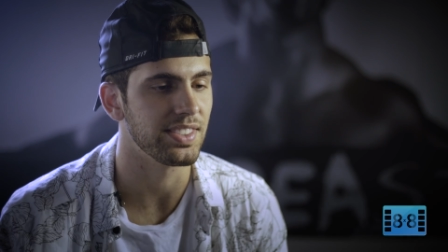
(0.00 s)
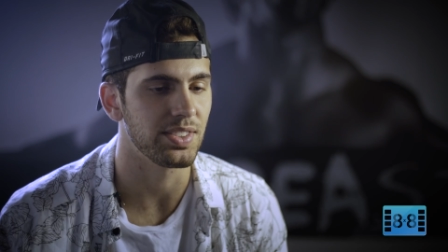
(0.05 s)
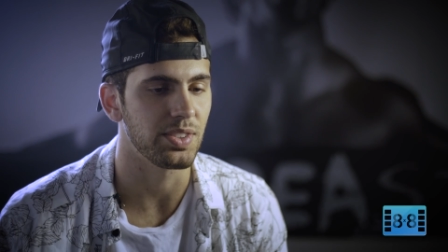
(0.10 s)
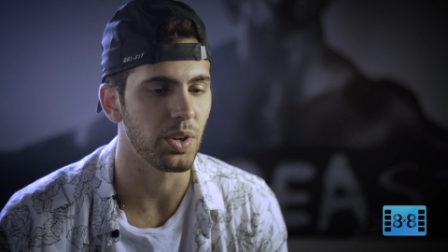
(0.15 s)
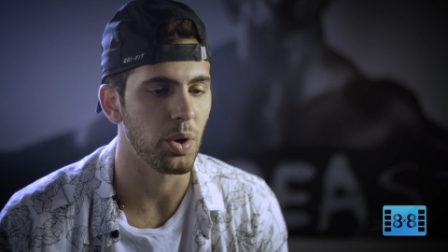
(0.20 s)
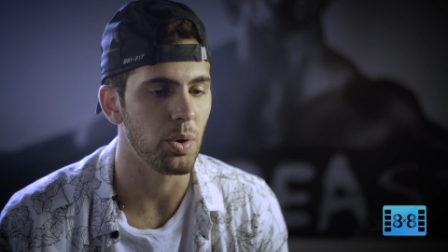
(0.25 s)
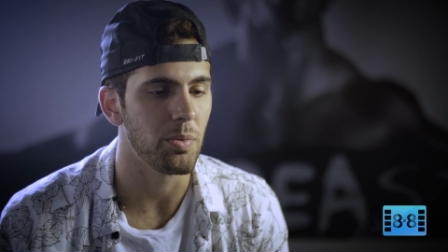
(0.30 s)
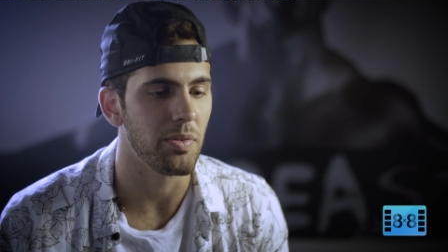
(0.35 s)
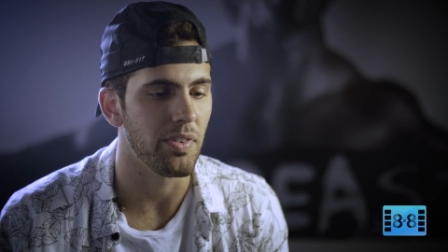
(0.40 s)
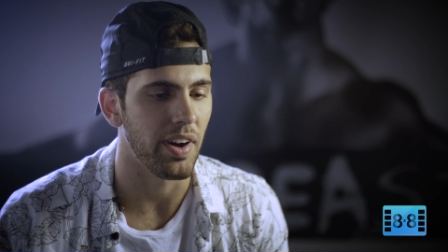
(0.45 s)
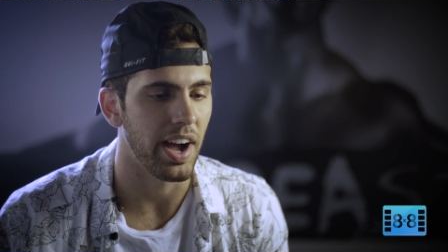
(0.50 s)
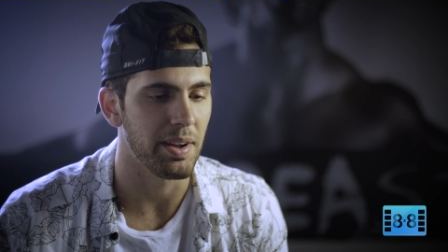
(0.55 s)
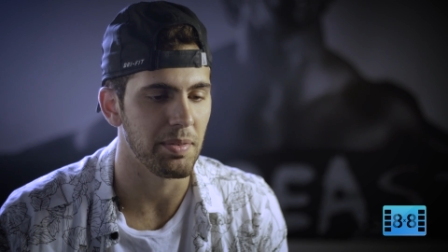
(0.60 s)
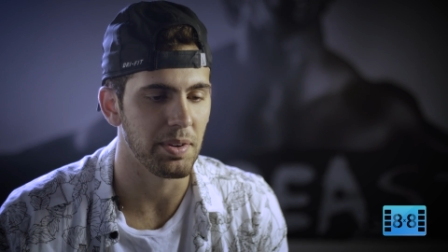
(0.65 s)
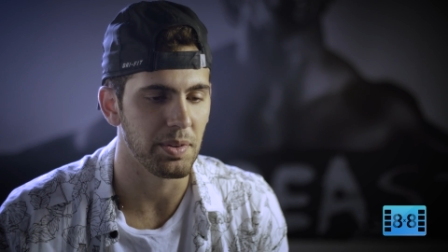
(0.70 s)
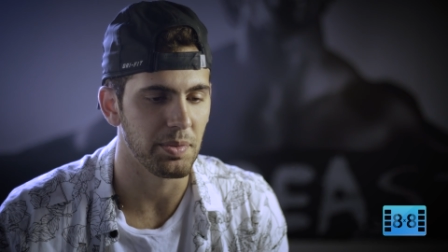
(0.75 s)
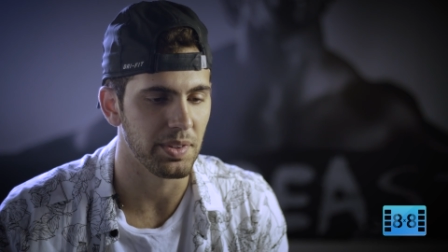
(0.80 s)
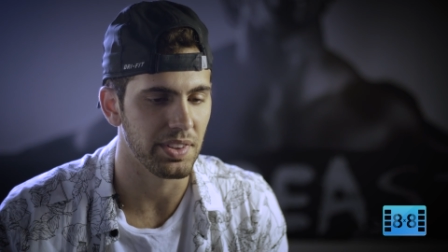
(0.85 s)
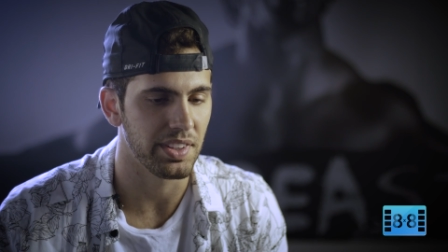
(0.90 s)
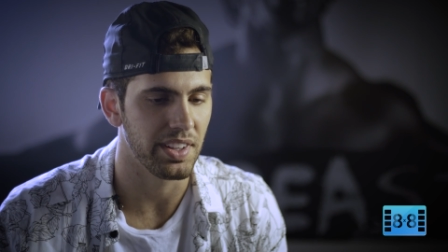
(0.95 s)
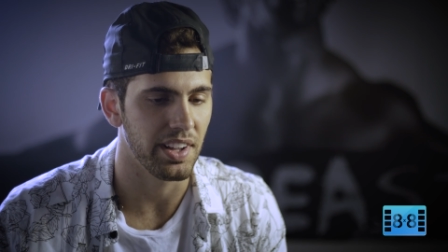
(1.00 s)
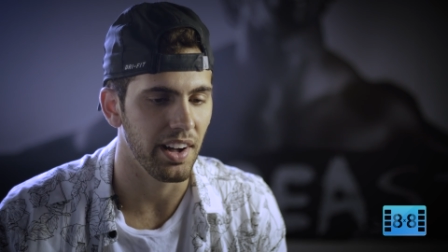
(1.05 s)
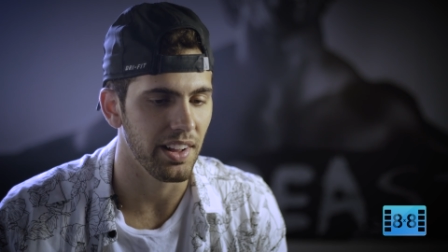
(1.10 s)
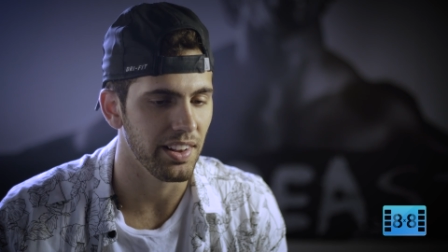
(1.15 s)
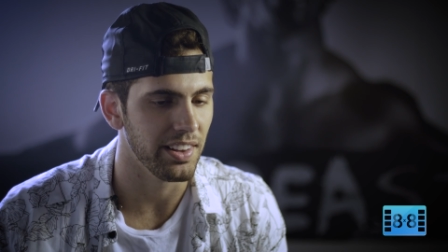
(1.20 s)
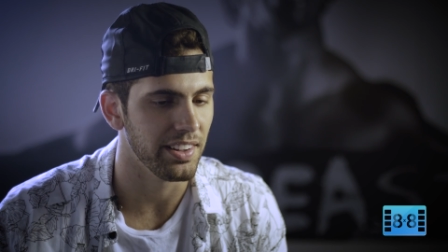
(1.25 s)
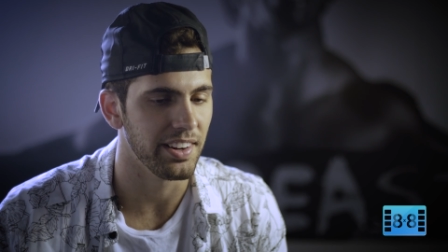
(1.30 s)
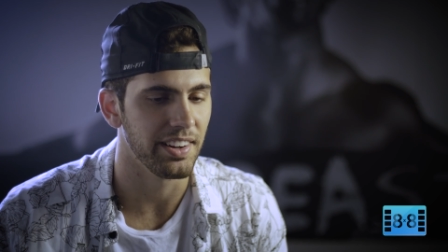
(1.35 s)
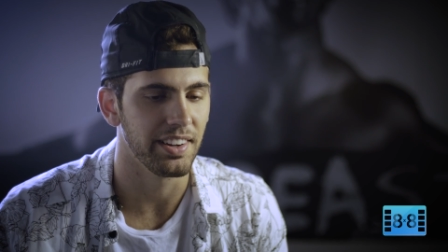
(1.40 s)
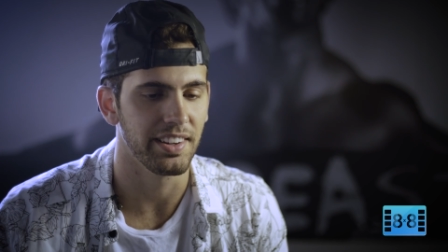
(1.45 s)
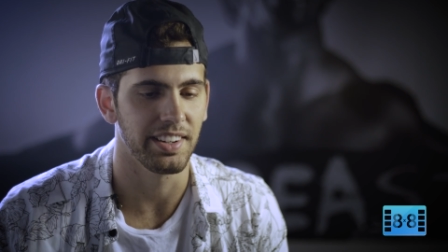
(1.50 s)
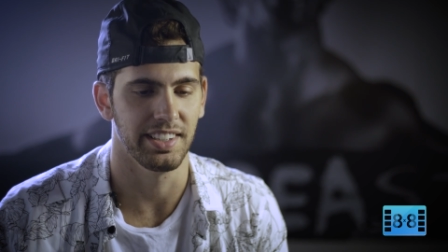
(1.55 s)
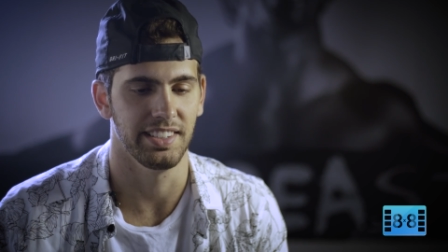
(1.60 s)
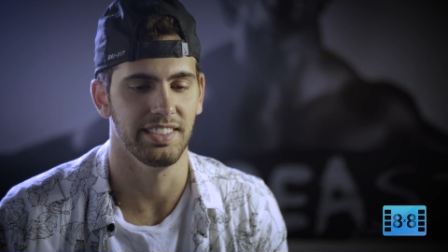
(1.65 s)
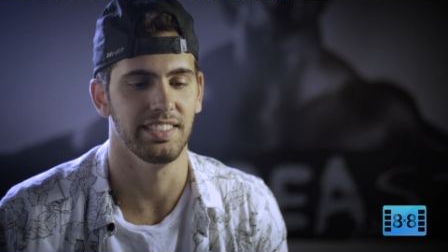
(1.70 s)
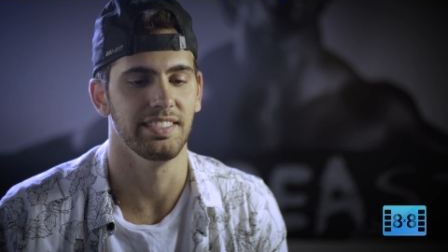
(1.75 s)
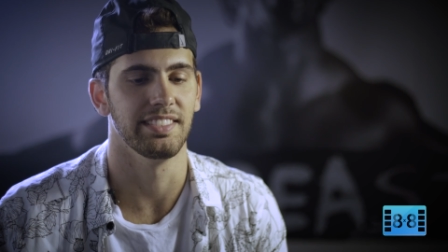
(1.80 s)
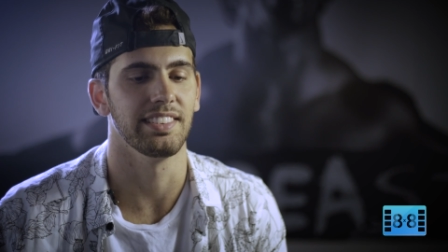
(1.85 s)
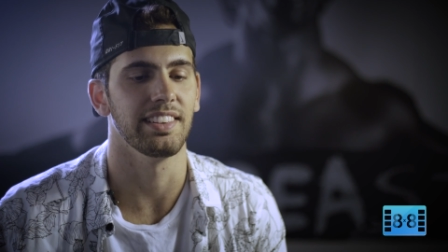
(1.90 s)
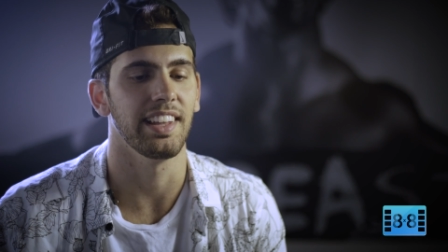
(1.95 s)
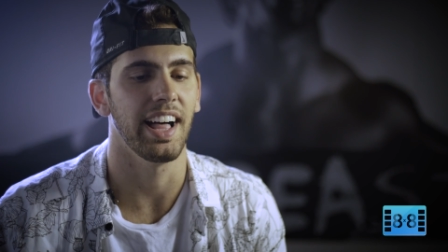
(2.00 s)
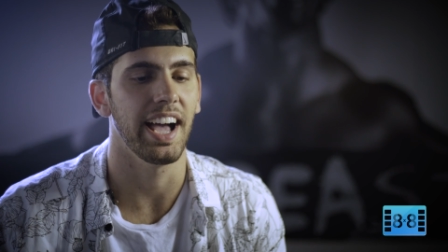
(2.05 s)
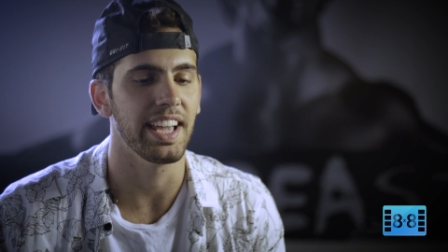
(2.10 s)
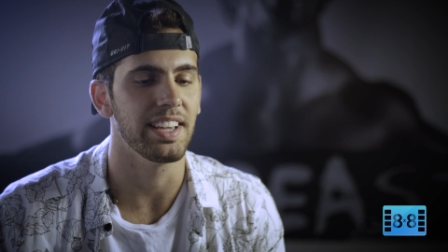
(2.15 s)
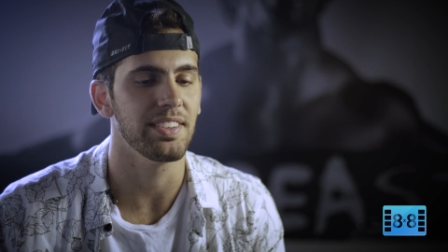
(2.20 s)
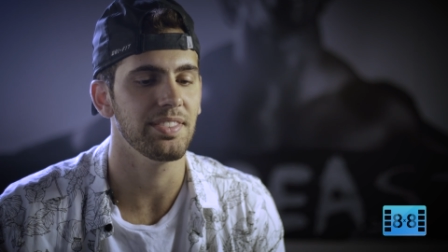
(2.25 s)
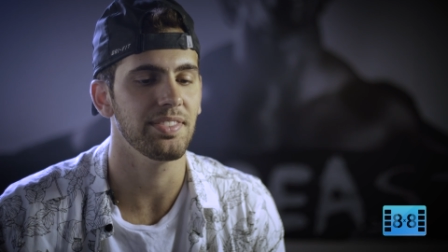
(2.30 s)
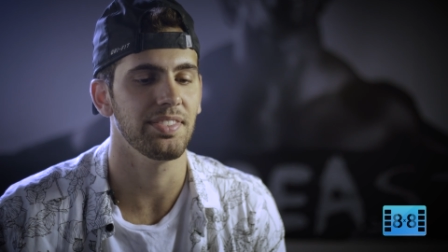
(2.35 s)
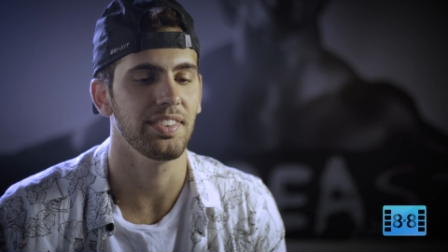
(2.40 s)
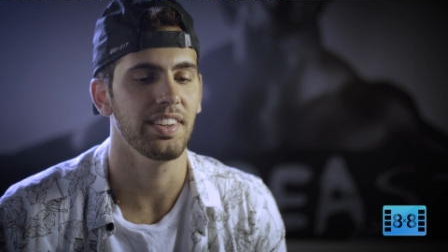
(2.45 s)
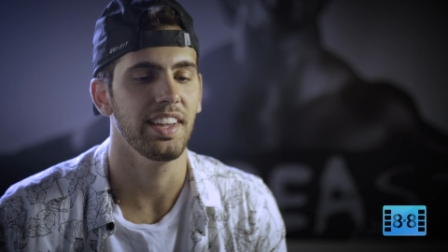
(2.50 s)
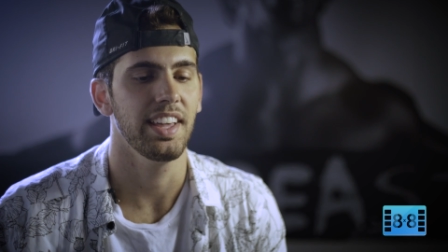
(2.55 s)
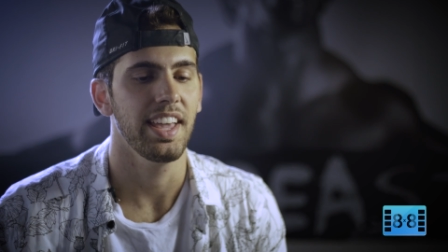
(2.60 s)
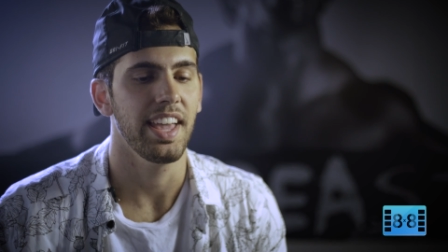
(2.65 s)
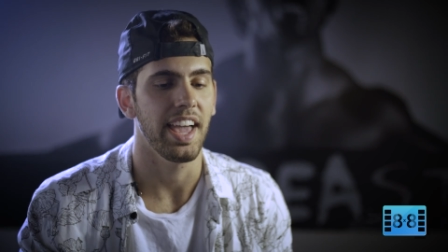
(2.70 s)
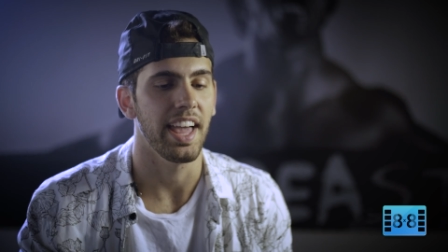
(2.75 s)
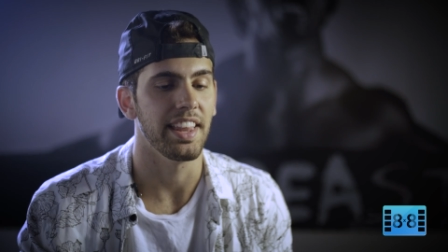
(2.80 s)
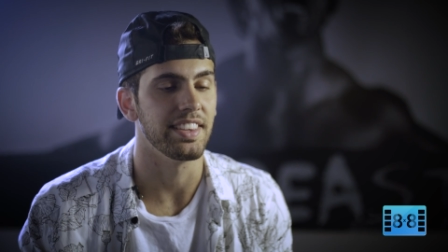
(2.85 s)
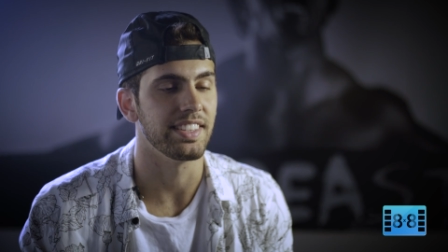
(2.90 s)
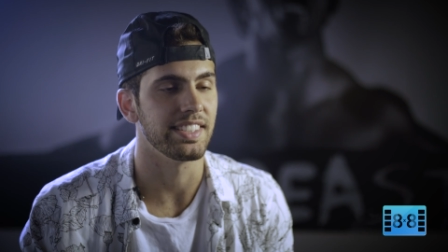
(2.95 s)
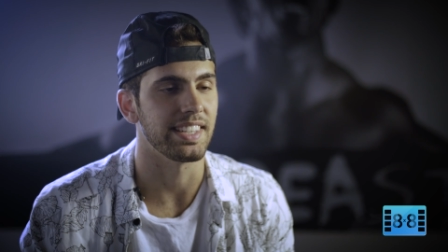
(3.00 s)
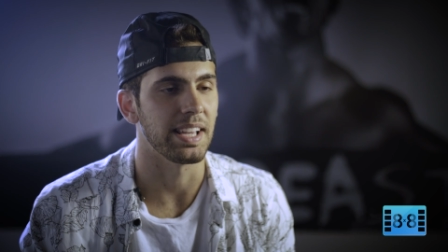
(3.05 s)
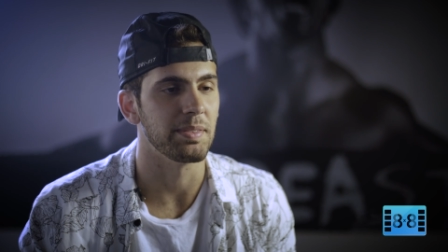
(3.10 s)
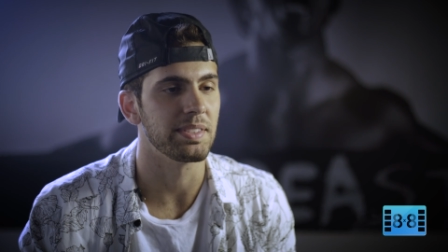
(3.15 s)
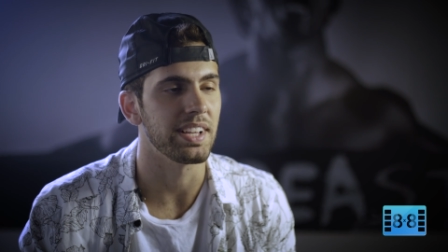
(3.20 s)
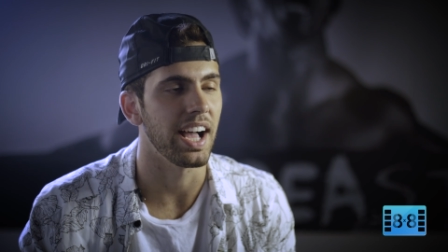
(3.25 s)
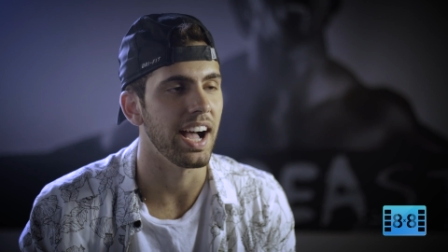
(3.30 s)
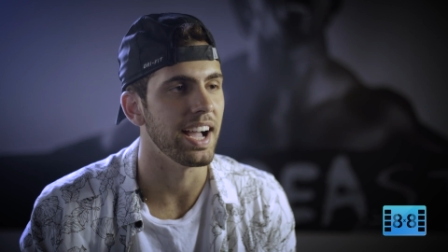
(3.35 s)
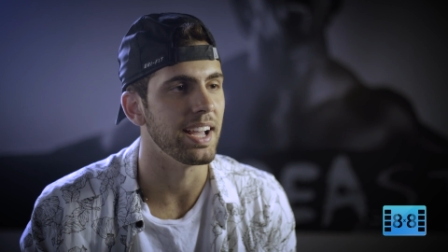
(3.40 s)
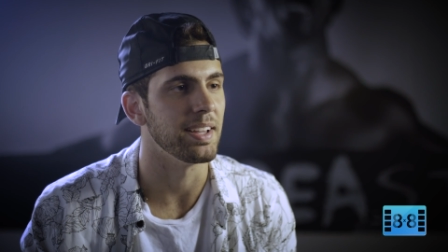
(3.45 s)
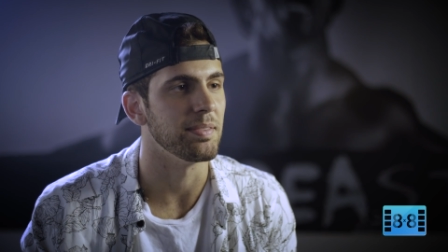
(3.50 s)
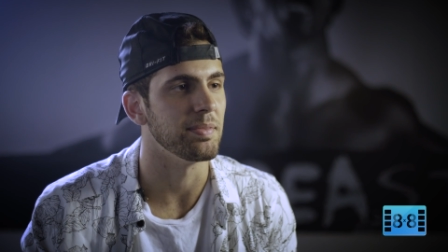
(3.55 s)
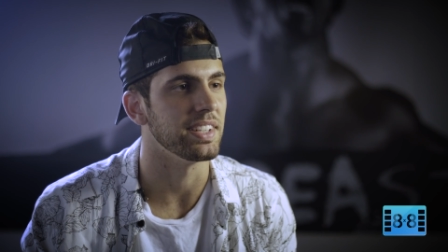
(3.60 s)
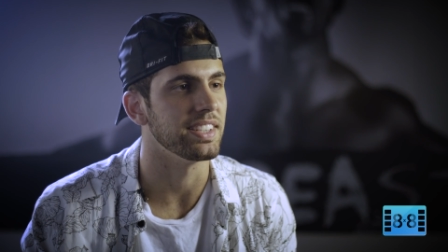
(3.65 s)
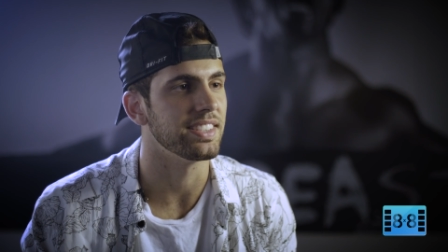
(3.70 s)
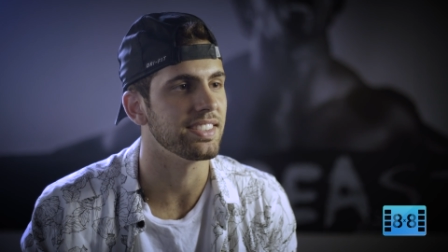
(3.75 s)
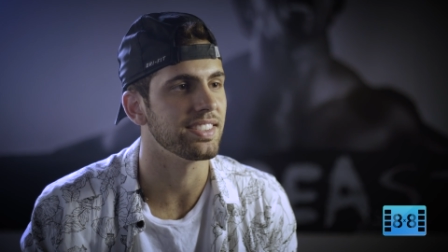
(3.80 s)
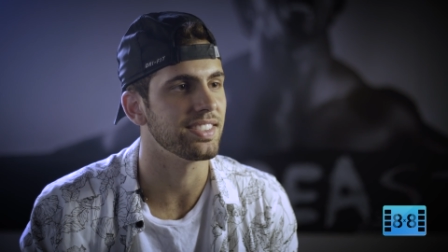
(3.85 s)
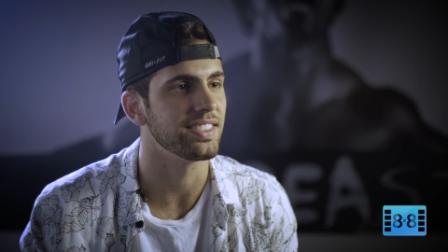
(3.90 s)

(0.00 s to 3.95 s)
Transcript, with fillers: so vibrant with color and life. At the same time, it's